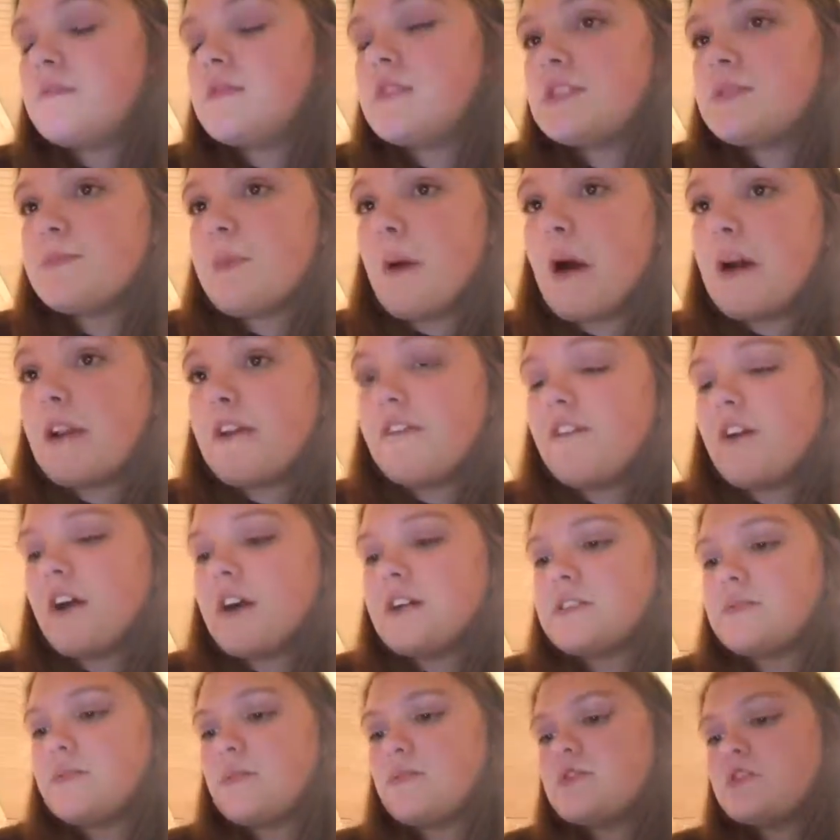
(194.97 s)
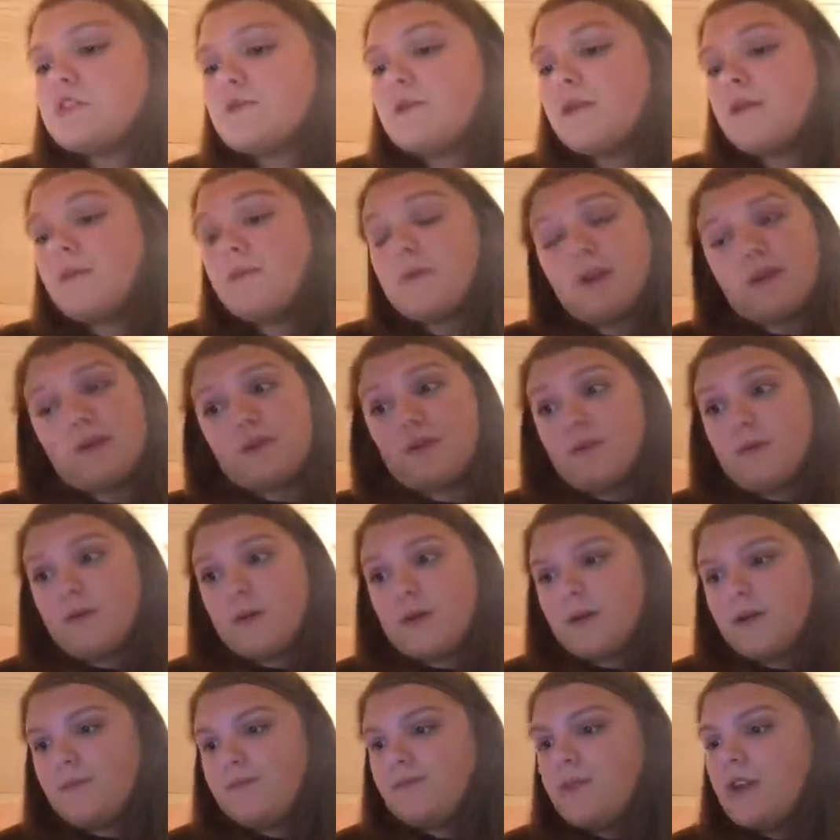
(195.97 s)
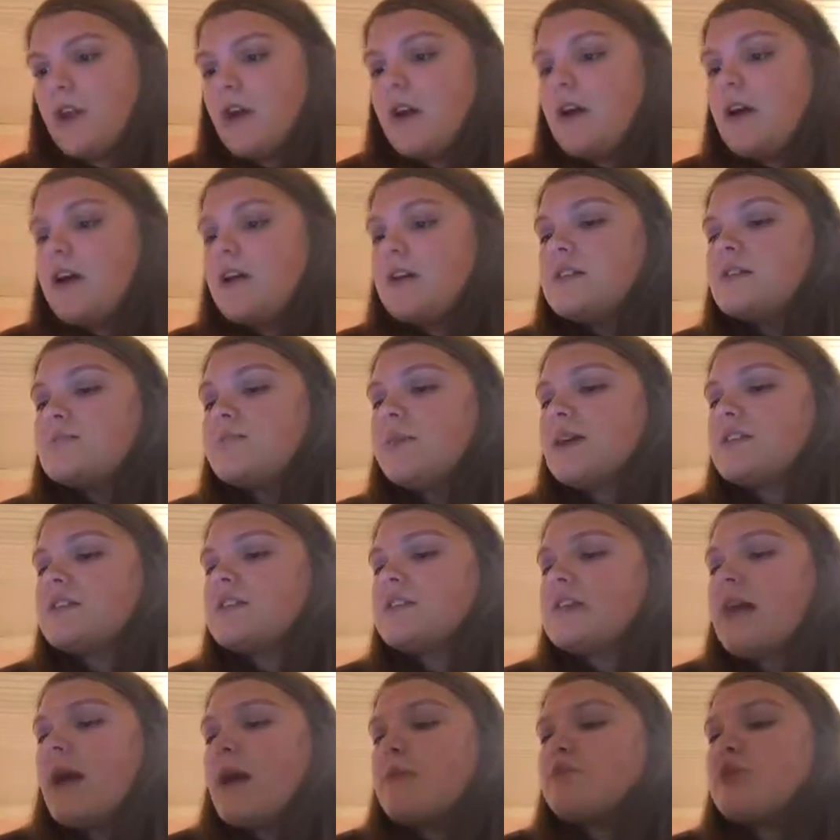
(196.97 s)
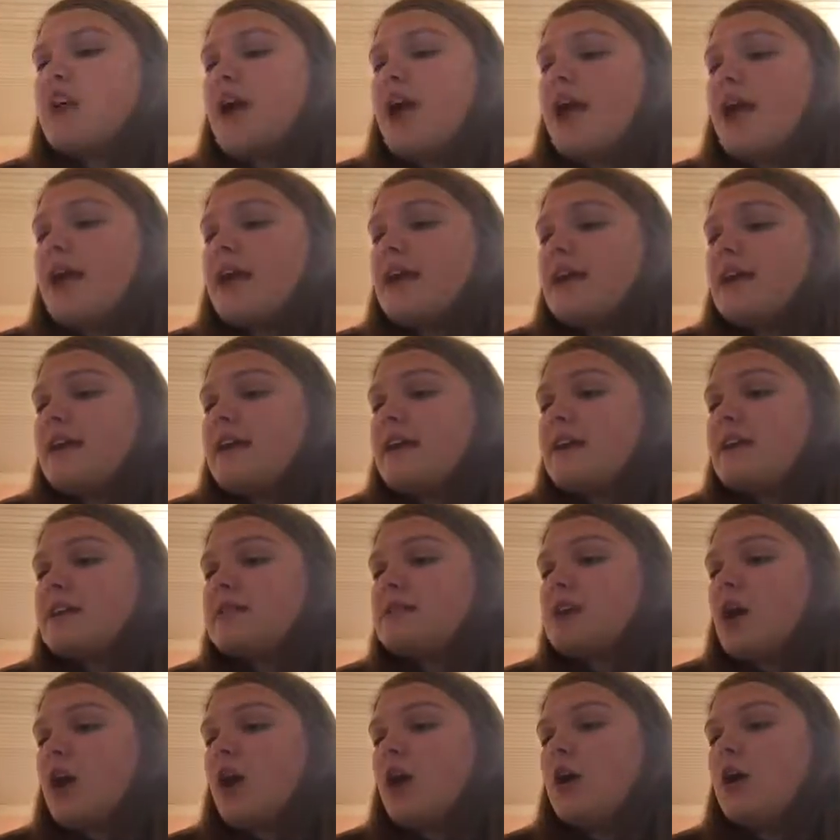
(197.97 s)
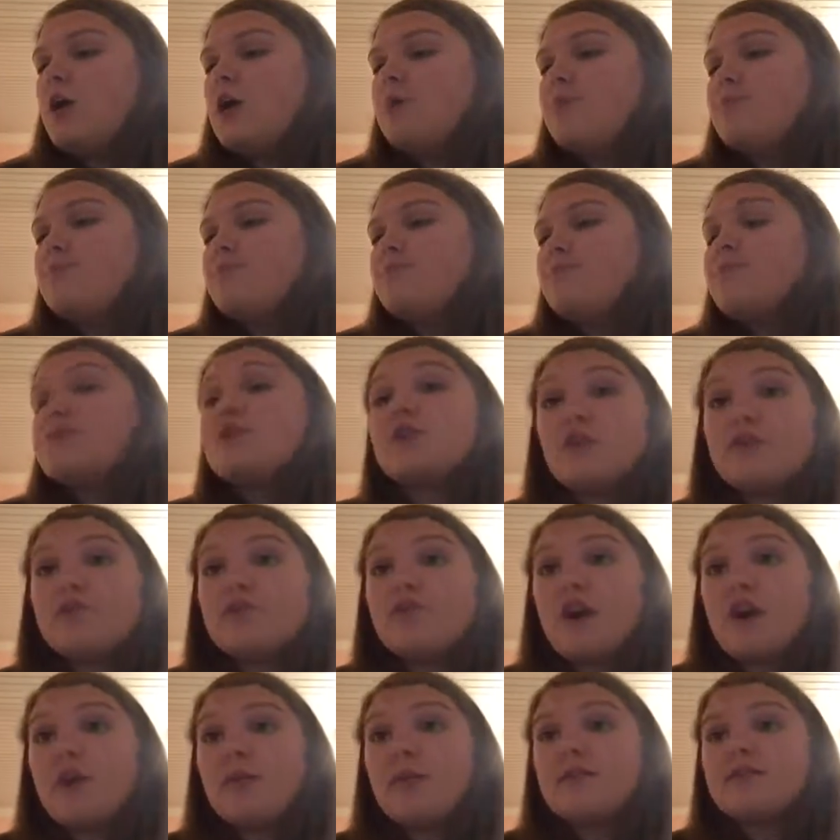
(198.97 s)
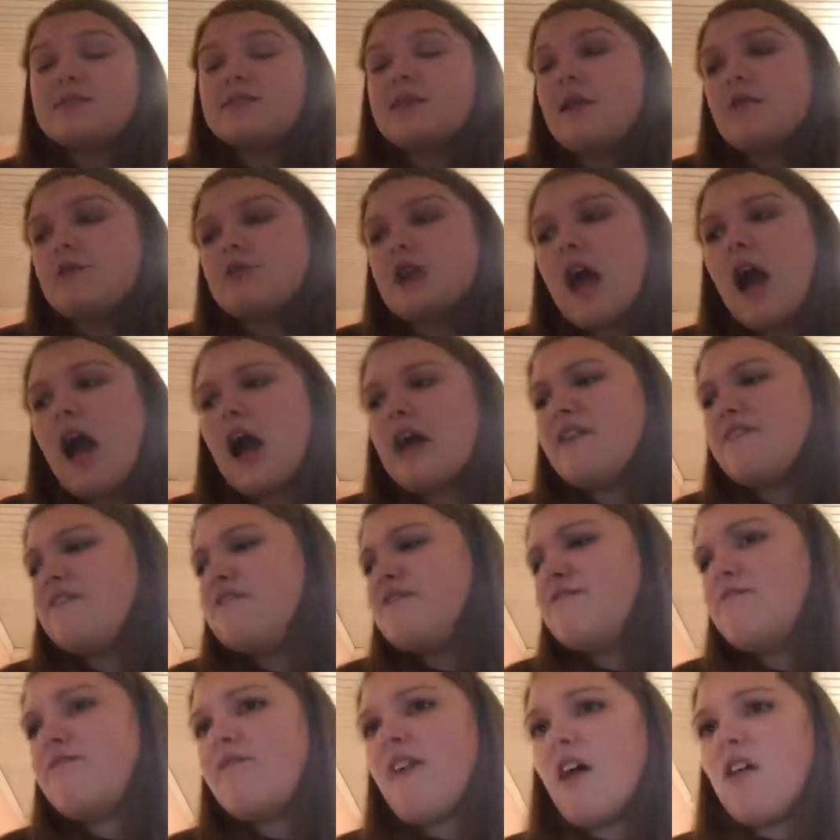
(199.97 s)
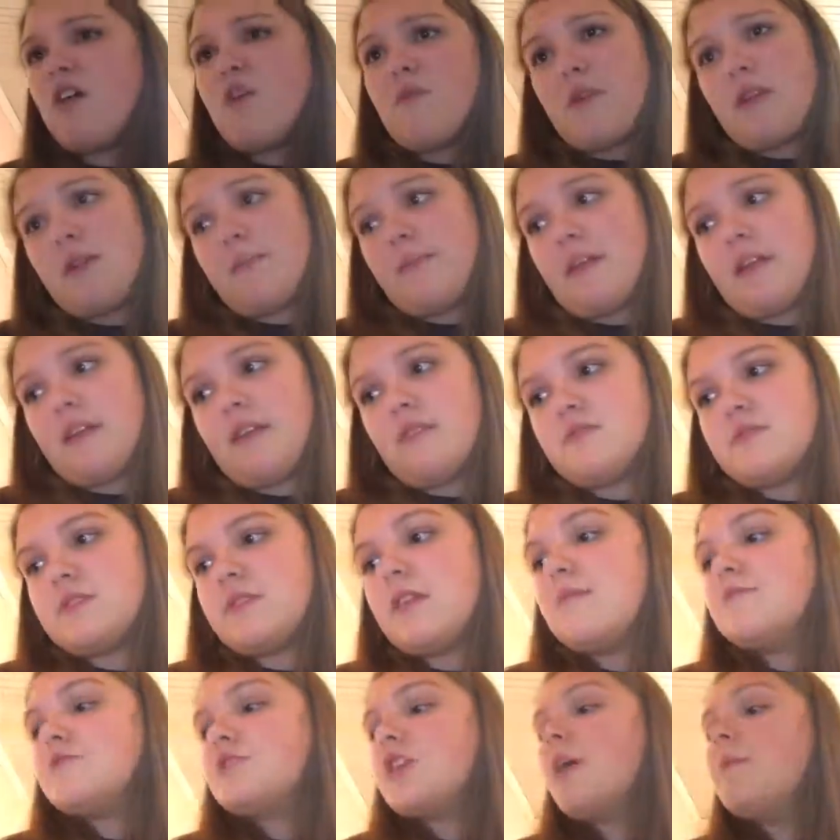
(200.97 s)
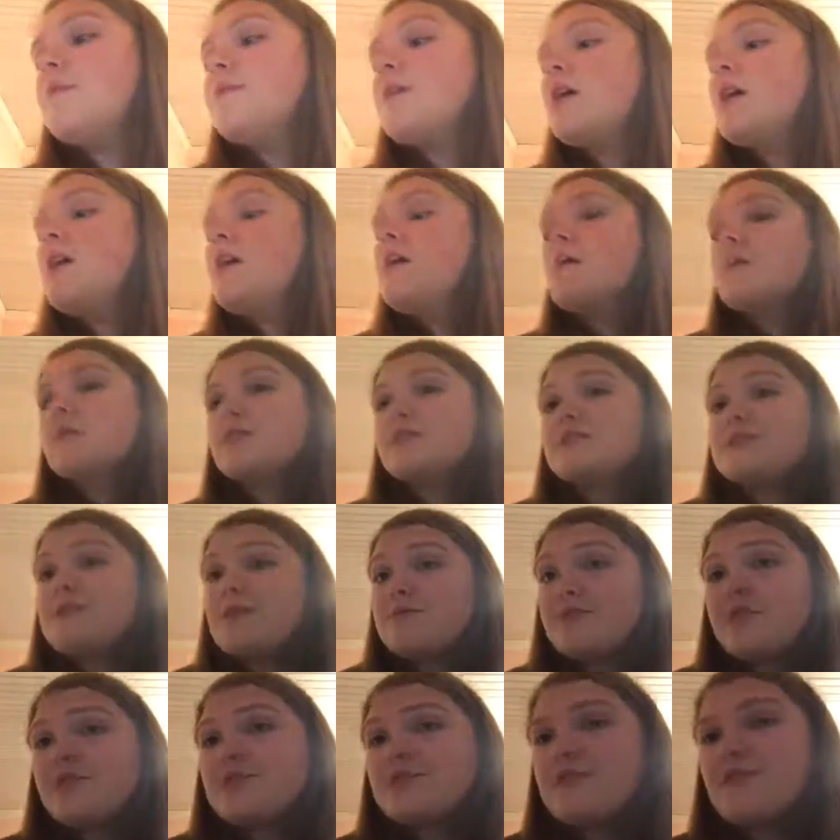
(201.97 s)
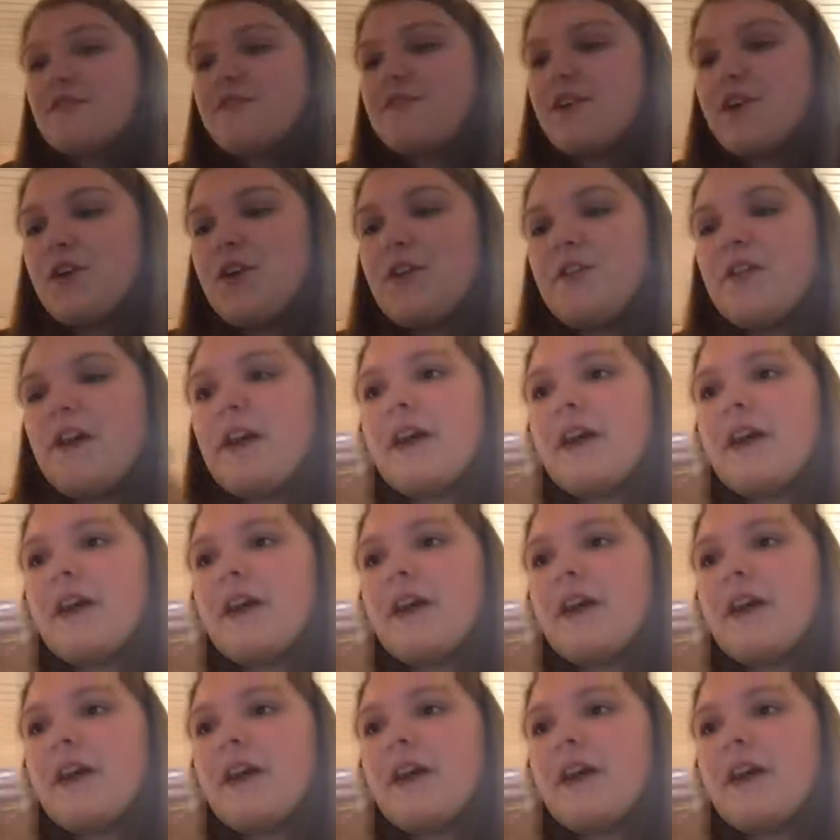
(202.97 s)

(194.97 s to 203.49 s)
Spotify is supposed to be. But oh well. My Snapchat is, you can follow me on Snapchat. I follow anybody on Snapchat. Because Snapchat's so fun.